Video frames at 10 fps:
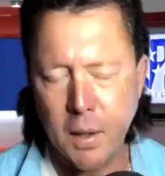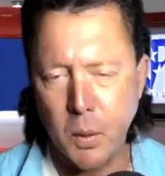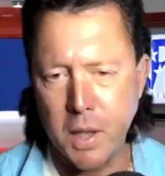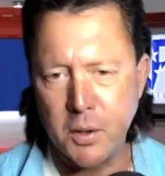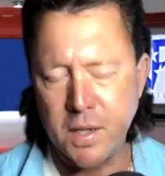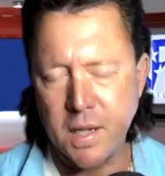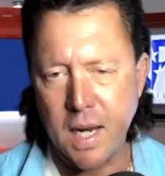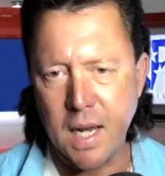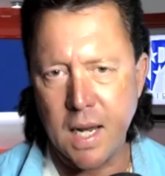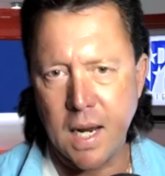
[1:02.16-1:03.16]
when you
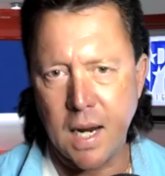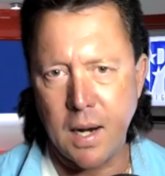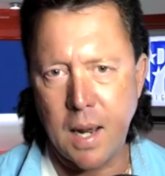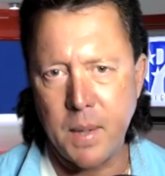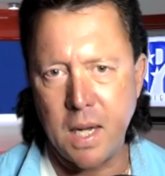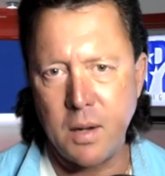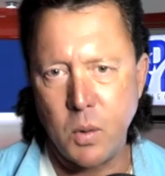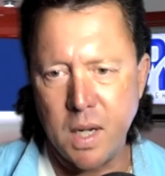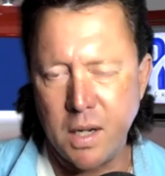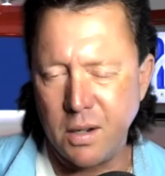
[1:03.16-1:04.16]
say,
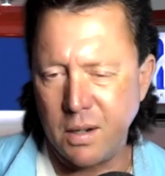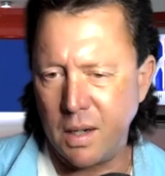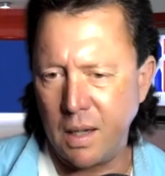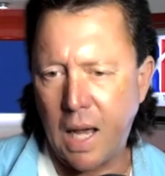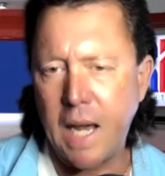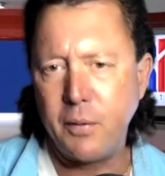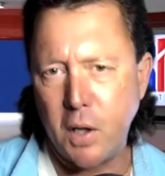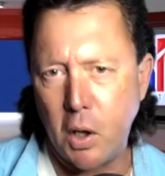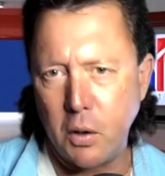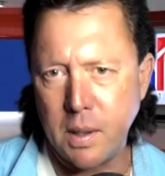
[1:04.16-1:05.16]
you're a life
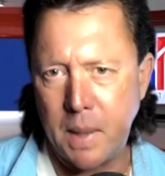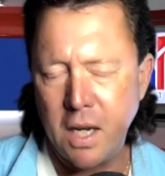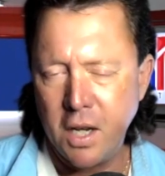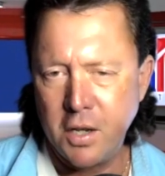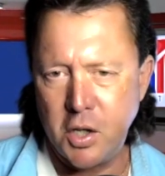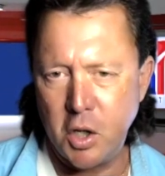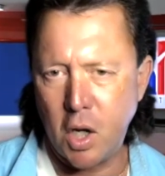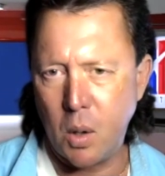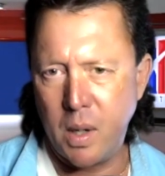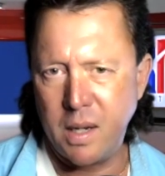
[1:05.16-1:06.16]
coach, I mean, do you
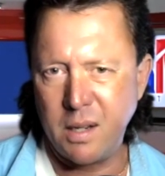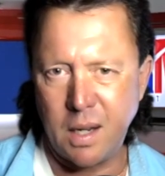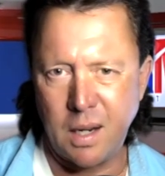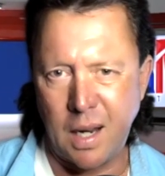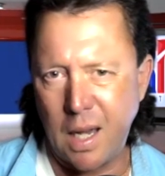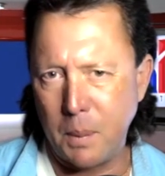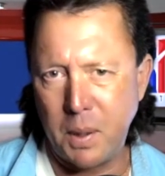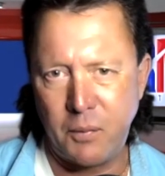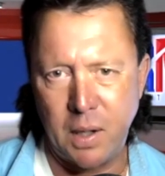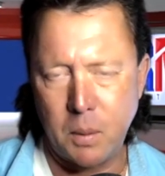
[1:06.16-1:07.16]
go into
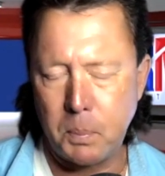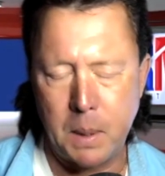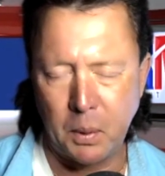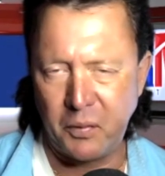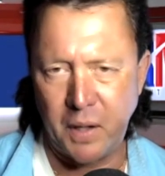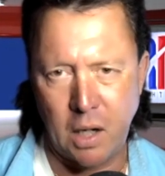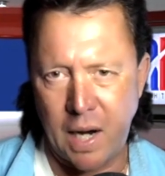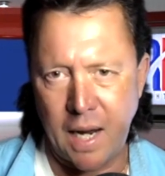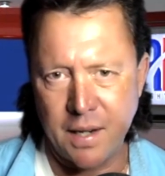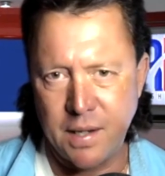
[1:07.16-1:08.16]
helping people figure
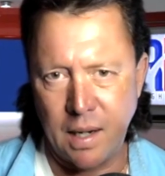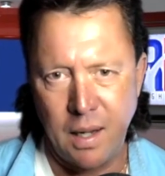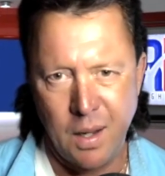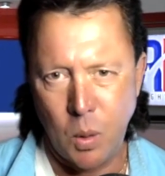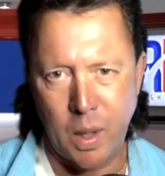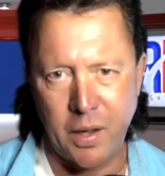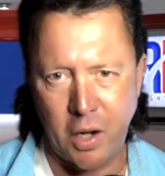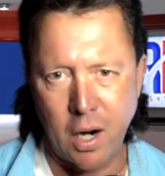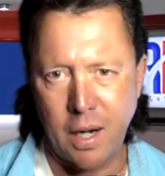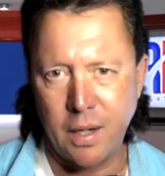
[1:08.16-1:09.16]
out where
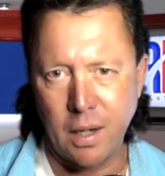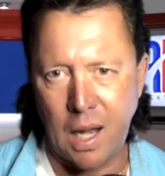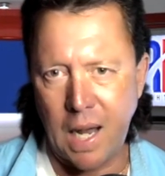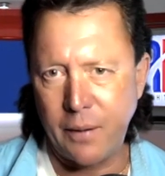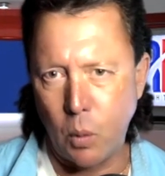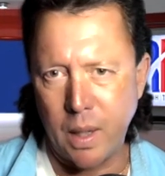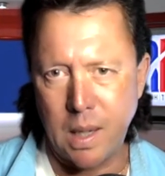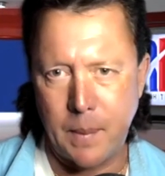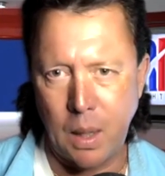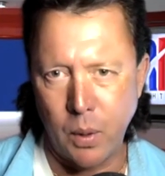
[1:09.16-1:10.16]
they are in their life and where
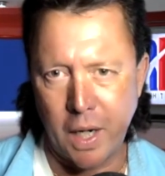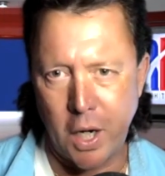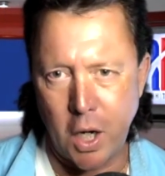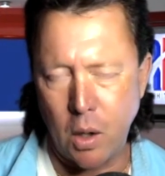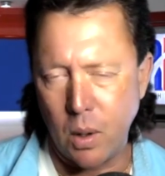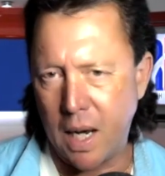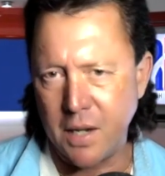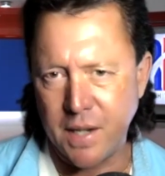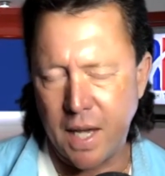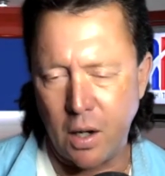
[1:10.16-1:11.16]
they may want to go, or
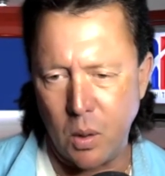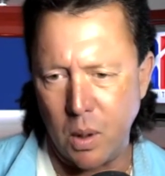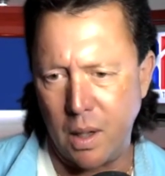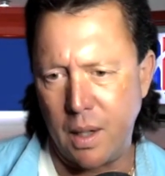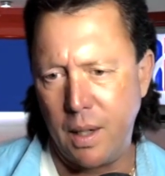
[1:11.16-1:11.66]
how's that all work?